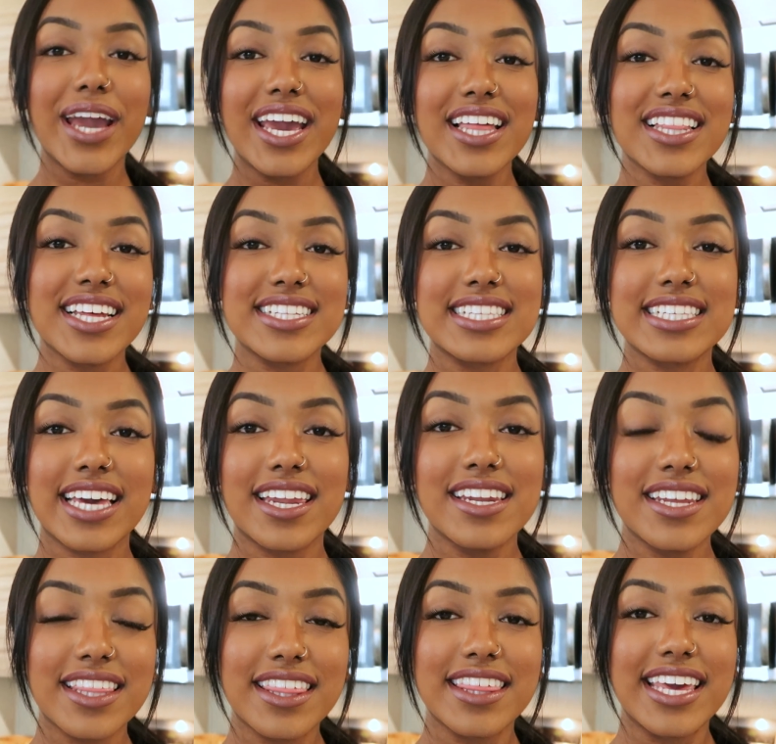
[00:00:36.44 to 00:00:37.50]
okay, let's get
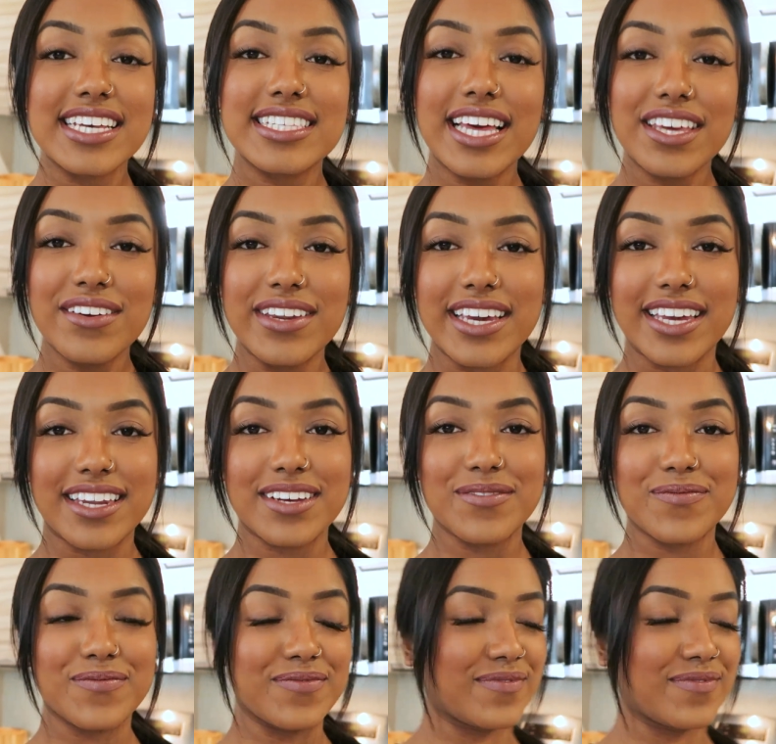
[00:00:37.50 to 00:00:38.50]
into the things that you need.